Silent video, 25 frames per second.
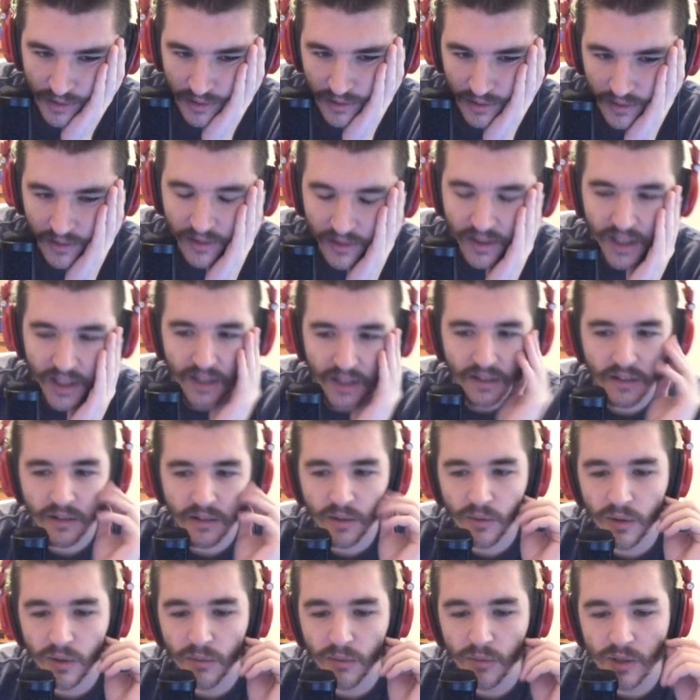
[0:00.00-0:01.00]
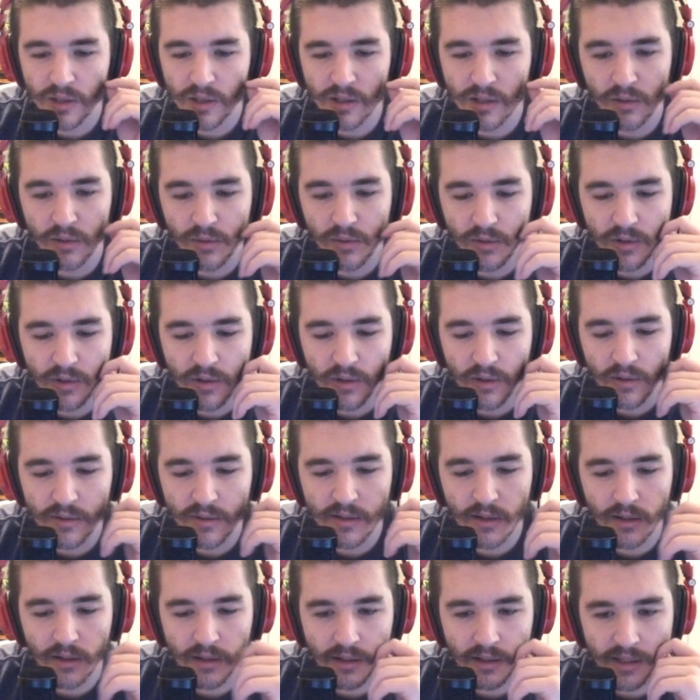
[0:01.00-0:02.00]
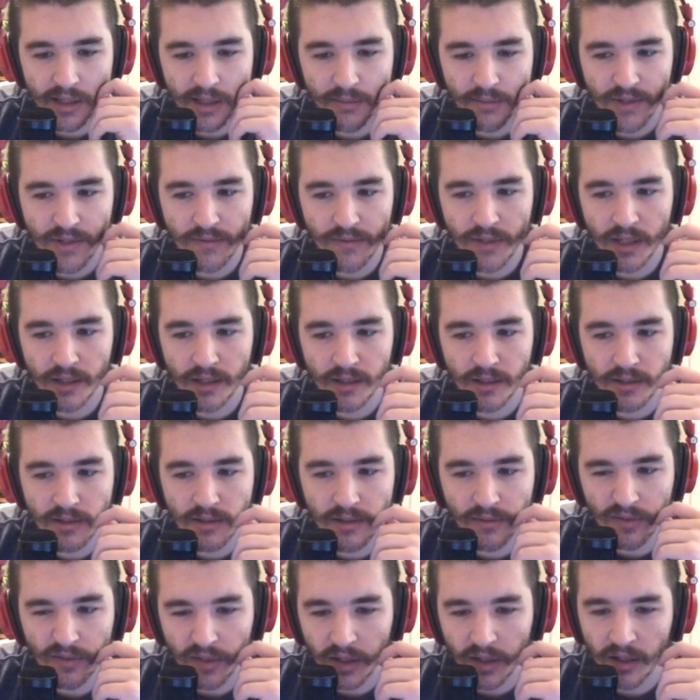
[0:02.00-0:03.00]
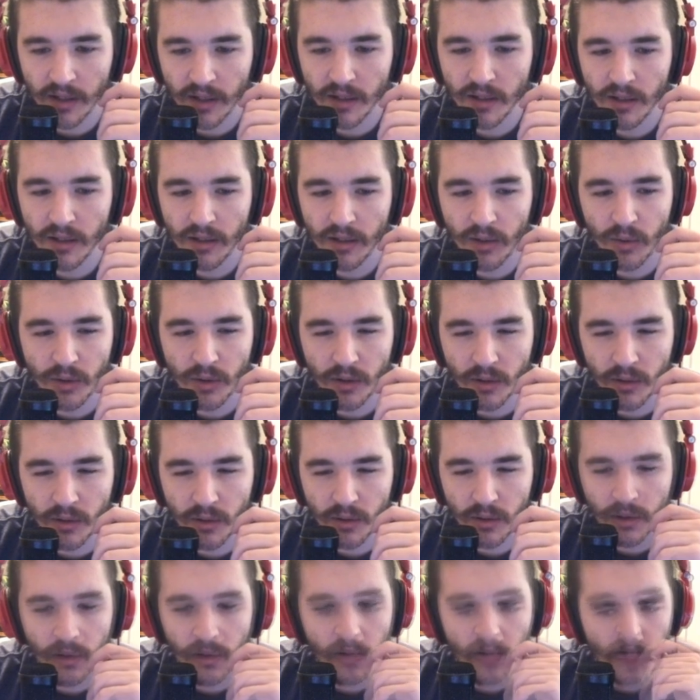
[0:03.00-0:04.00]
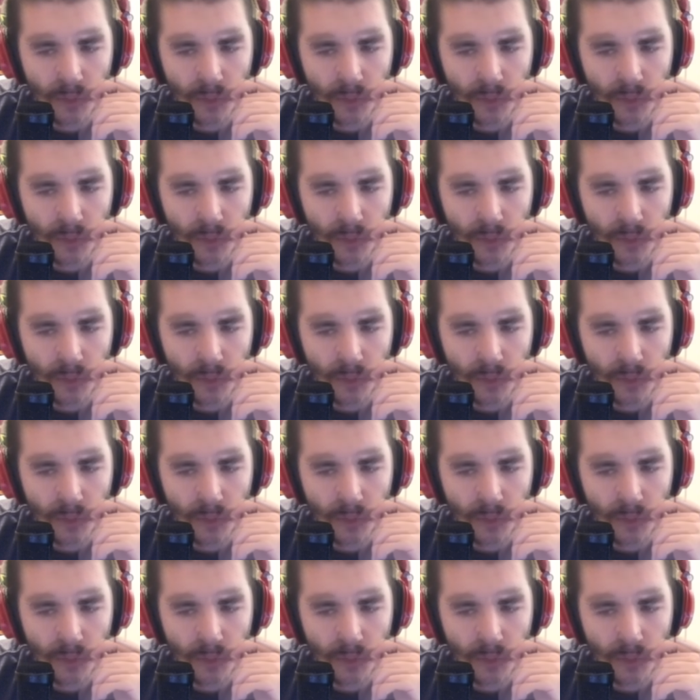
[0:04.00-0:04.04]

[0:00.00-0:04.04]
your deck to deal with them, you just lose to those archetypes of decks if they know what they're doing.